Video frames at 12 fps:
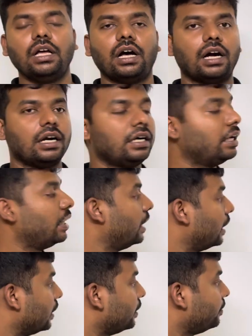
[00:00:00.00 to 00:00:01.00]
and
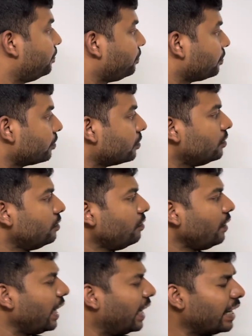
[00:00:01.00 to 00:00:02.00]

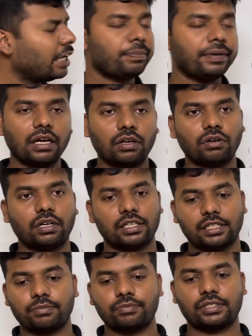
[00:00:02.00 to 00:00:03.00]
NLP
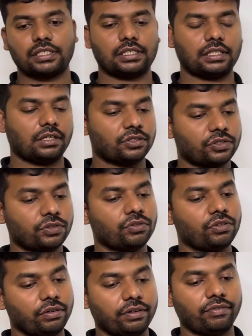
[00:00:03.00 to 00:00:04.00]
algorithms also
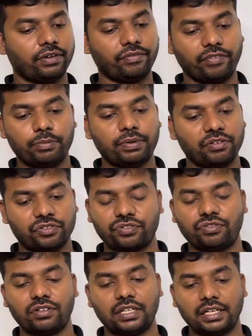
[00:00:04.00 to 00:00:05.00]
will be useful
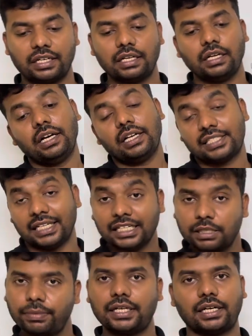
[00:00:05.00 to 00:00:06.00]
in
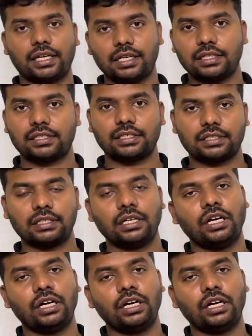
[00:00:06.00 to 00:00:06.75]
sentiment analysis,